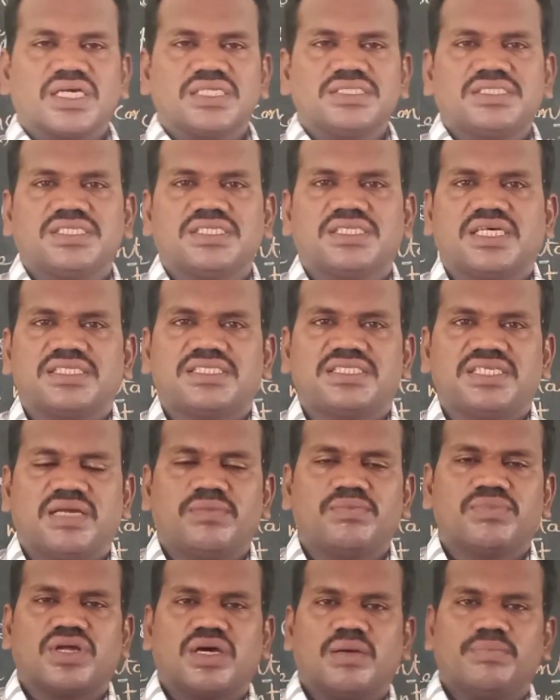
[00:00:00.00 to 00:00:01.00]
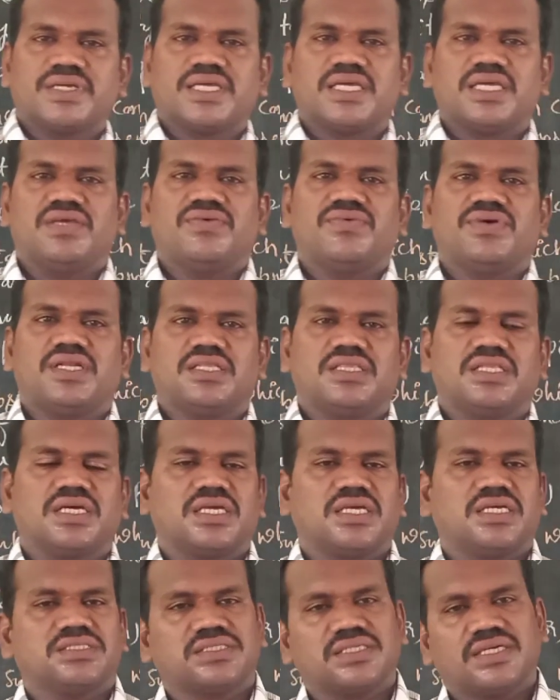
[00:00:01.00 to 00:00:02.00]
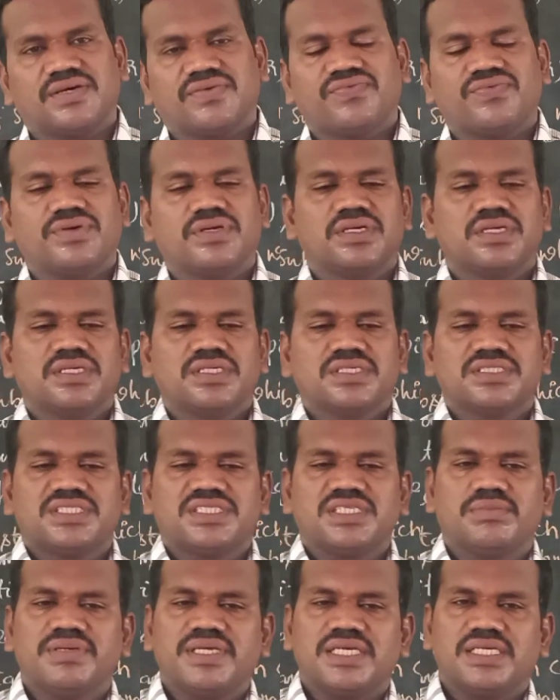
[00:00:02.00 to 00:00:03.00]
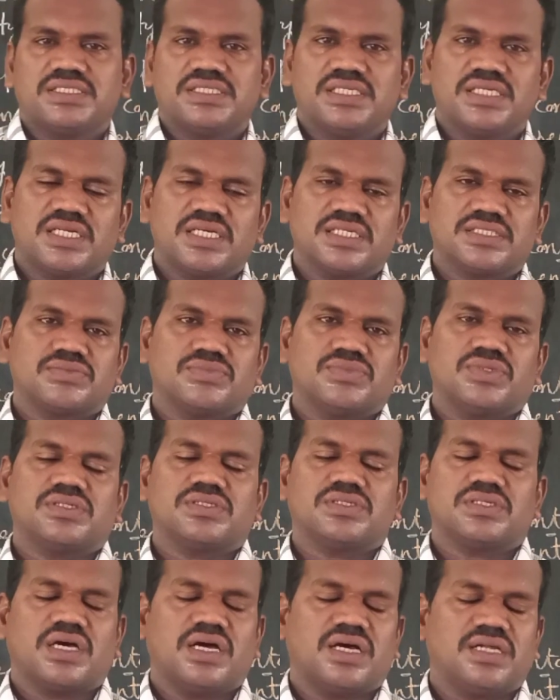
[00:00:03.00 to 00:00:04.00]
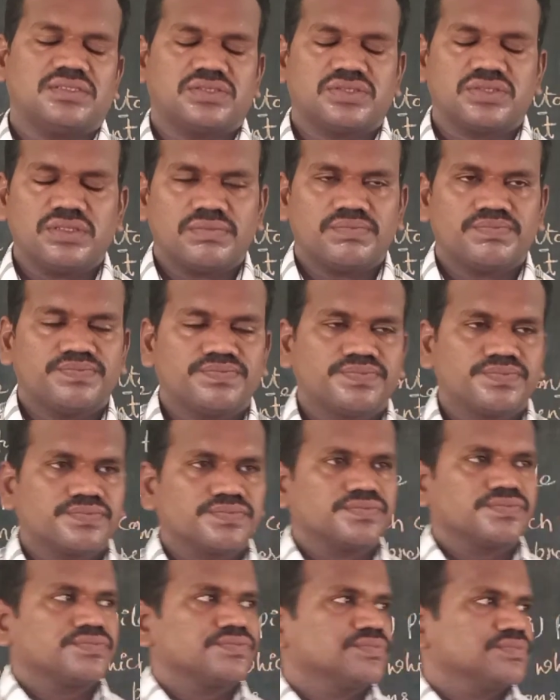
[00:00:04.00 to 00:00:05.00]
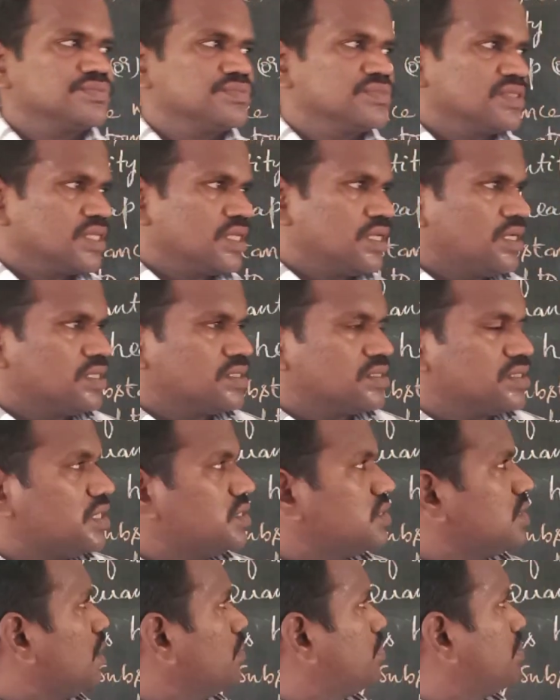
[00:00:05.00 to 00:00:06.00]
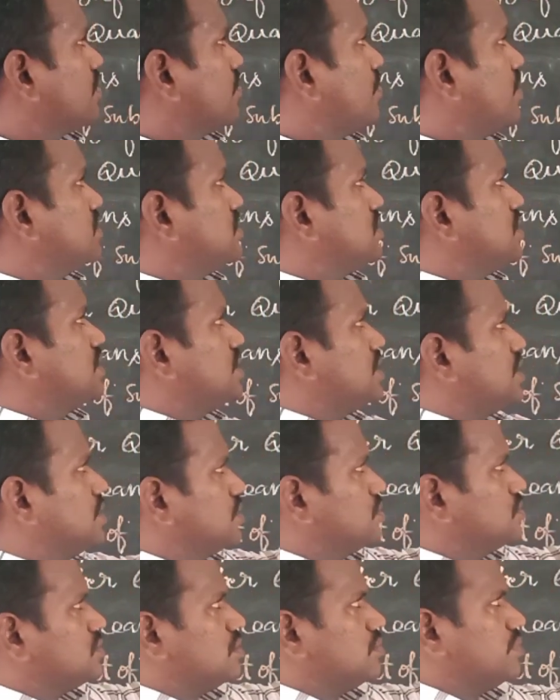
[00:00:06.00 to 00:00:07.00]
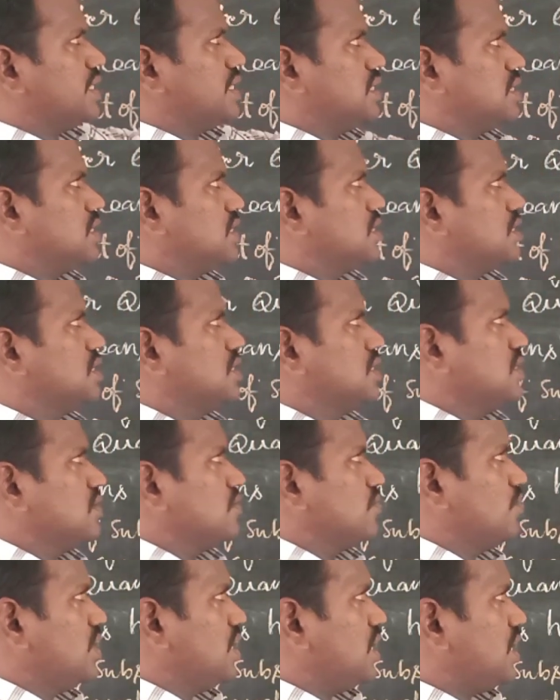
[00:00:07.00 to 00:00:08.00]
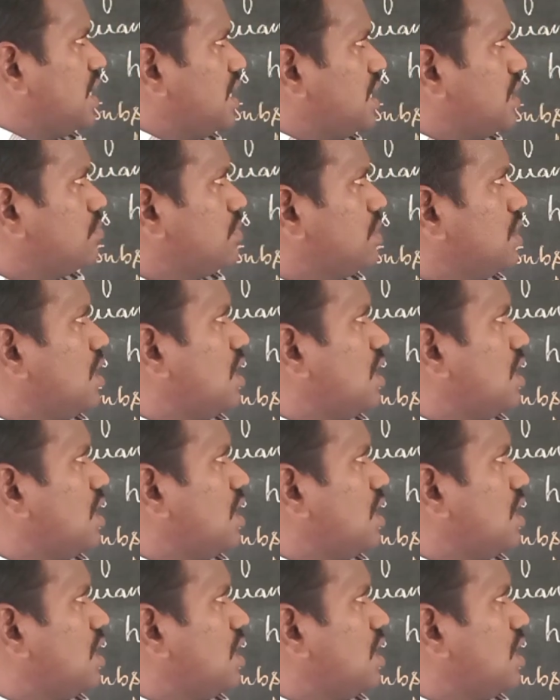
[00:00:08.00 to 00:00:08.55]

can see the same topic even in the case of CBSE textbook also. The topic was introduced by Wilhelm